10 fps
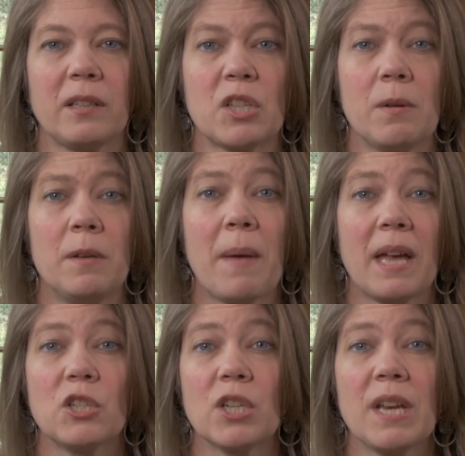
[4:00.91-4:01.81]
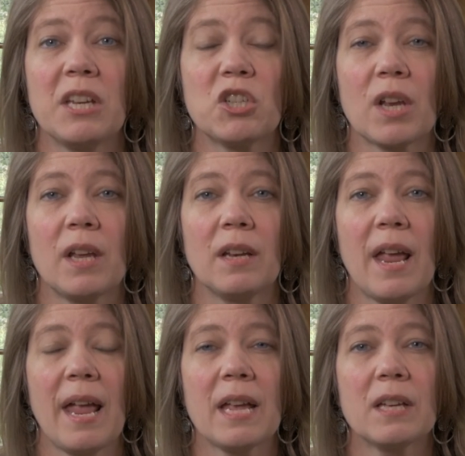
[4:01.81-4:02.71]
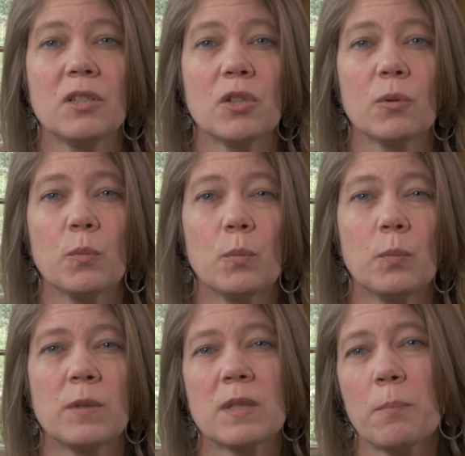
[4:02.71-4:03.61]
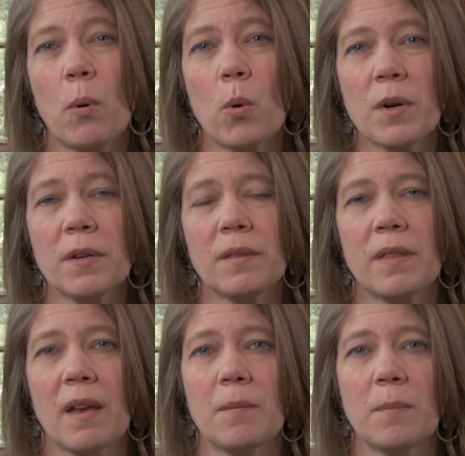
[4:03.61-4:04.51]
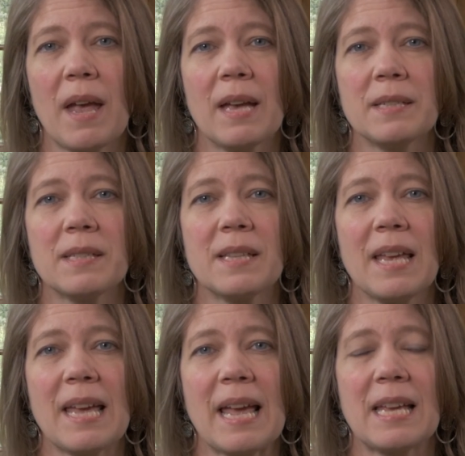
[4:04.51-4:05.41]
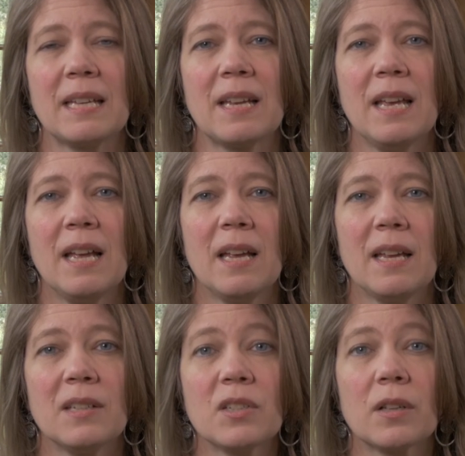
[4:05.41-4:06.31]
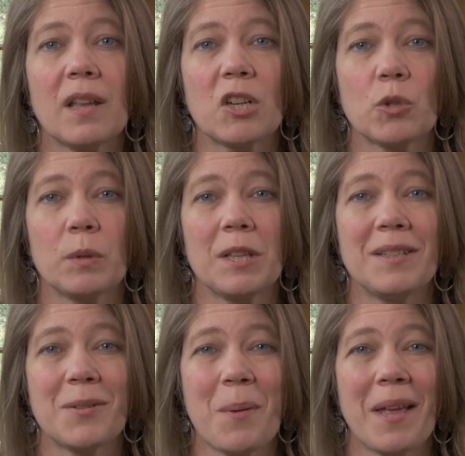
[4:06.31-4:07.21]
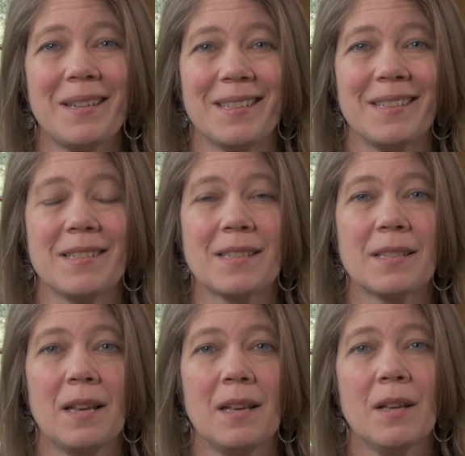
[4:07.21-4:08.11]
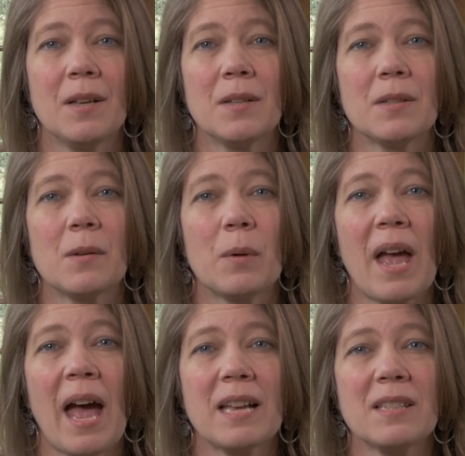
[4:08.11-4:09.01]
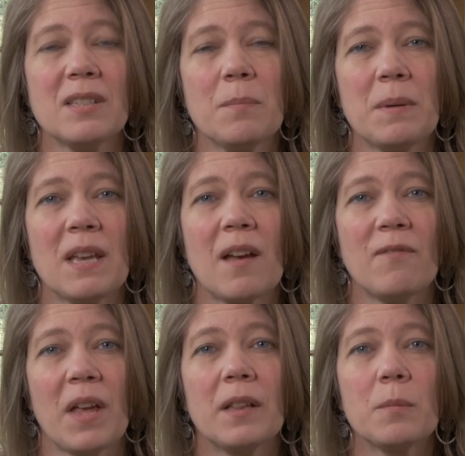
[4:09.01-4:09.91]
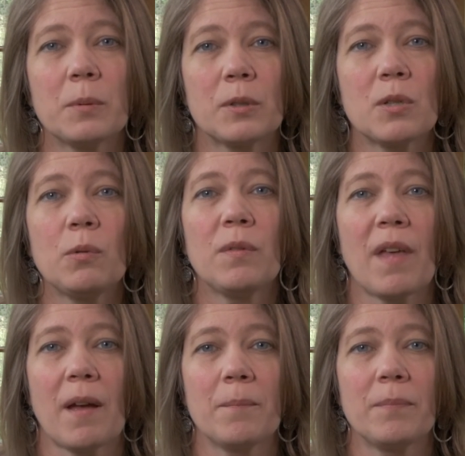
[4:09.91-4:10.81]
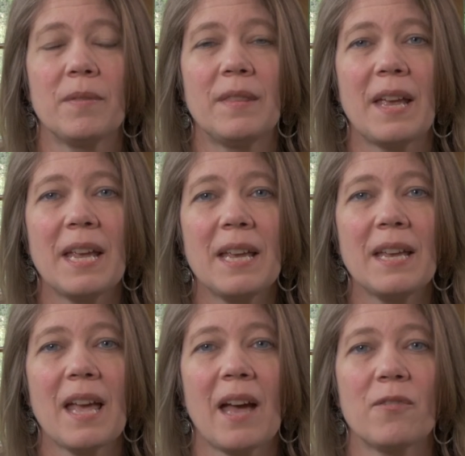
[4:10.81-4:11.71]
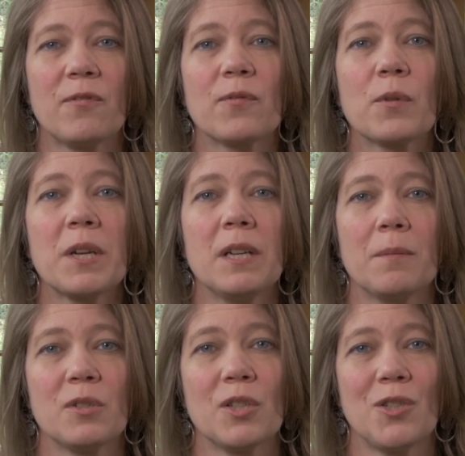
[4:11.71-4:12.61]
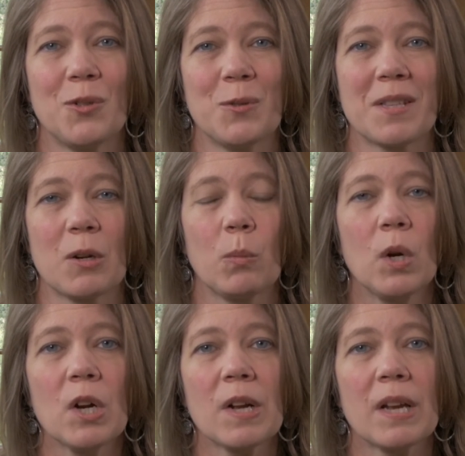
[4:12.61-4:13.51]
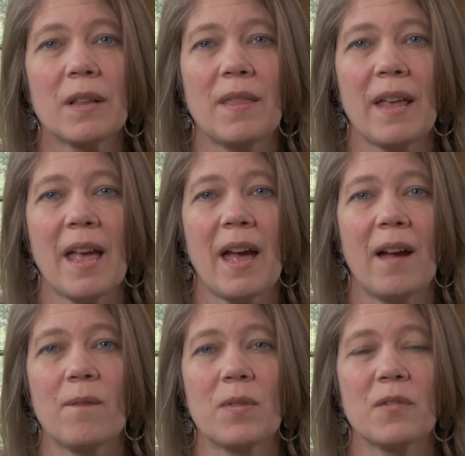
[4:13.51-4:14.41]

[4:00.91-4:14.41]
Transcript: imagination and to support them as they gain intellectual independence. So it has to be available to them. They have freedom to choose their work. They have the